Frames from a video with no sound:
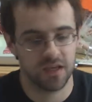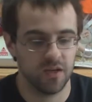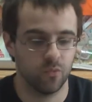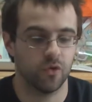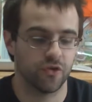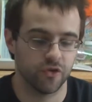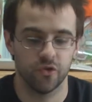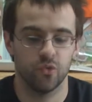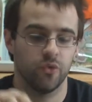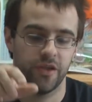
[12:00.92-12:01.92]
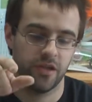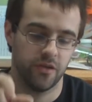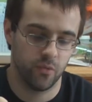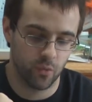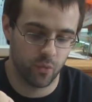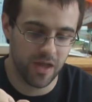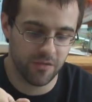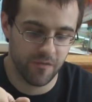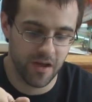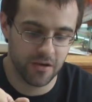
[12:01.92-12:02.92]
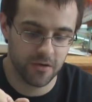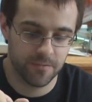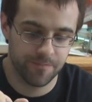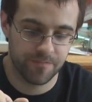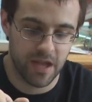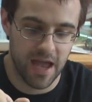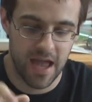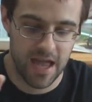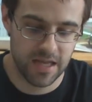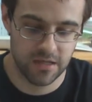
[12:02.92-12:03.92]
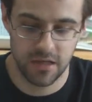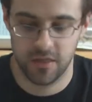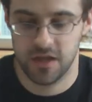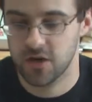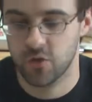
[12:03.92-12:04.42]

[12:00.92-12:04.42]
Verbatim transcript: kit will do the Wraith Fighter and the